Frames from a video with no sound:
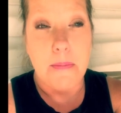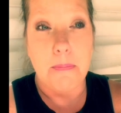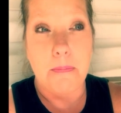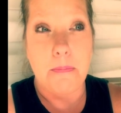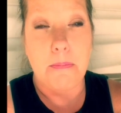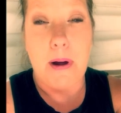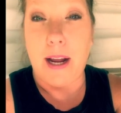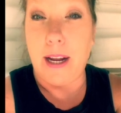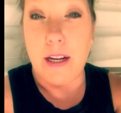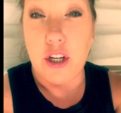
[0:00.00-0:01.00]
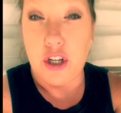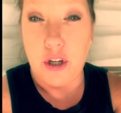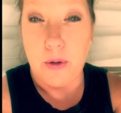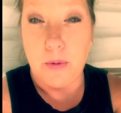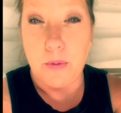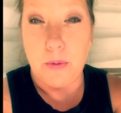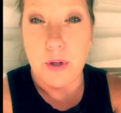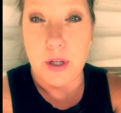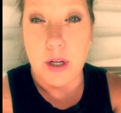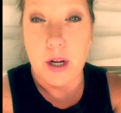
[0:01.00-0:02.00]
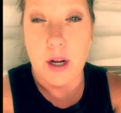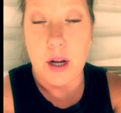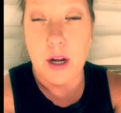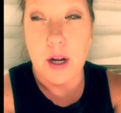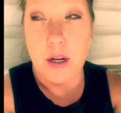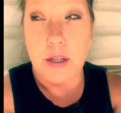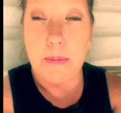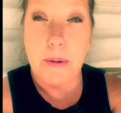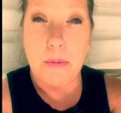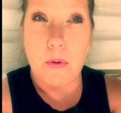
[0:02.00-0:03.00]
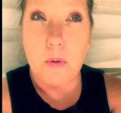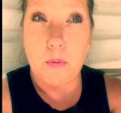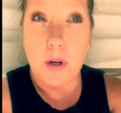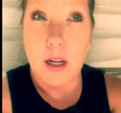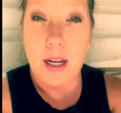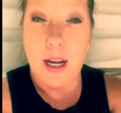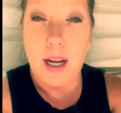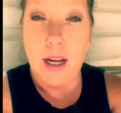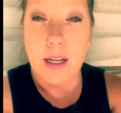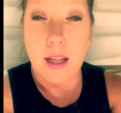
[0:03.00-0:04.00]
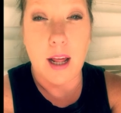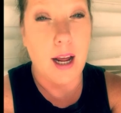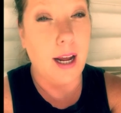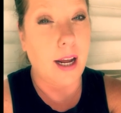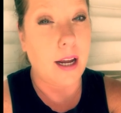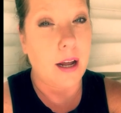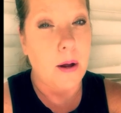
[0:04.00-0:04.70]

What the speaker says: my issues to people, really. Like,